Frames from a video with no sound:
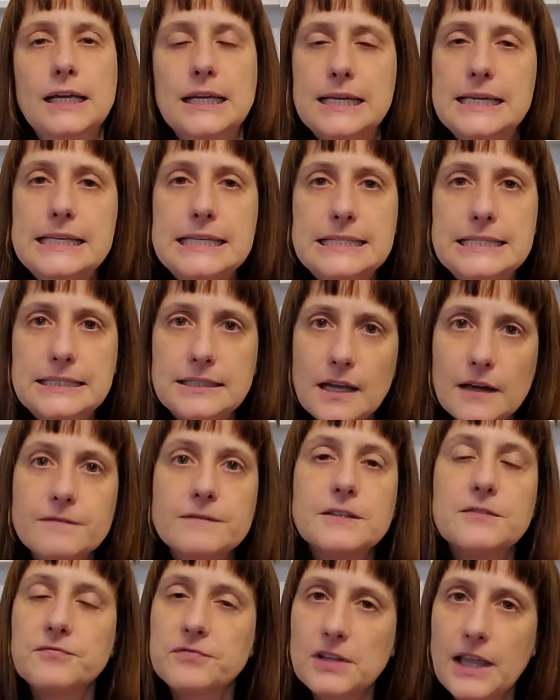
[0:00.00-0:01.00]
is enough
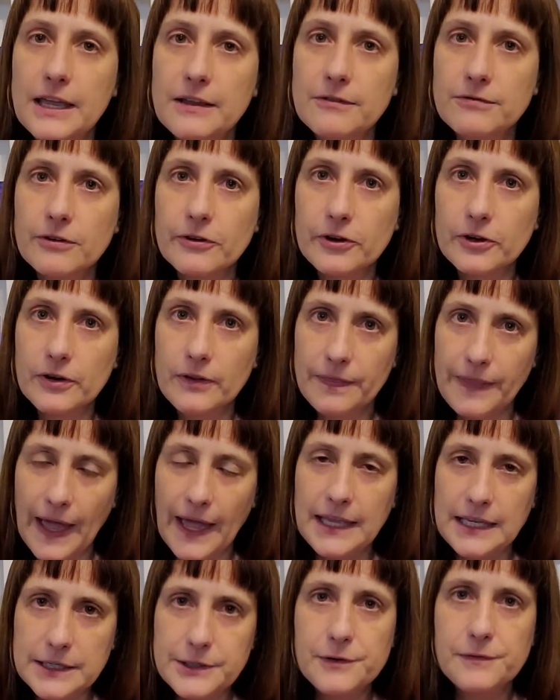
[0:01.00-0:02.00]
to flavor that
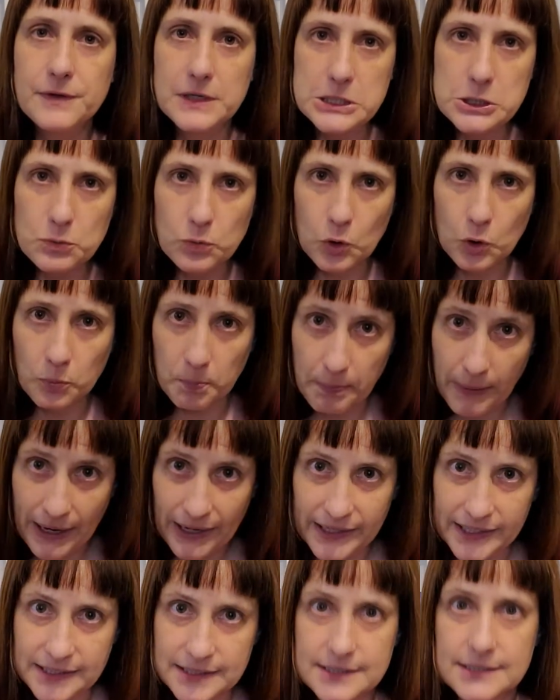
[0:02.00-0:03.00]
individual
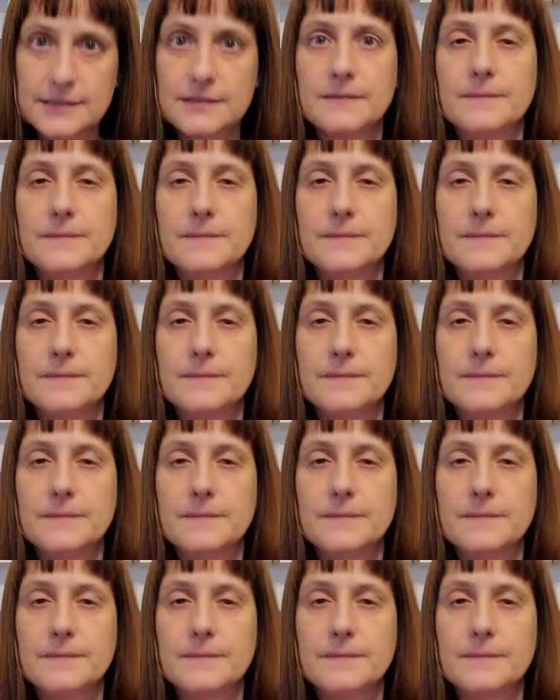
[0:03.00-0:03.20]
bite.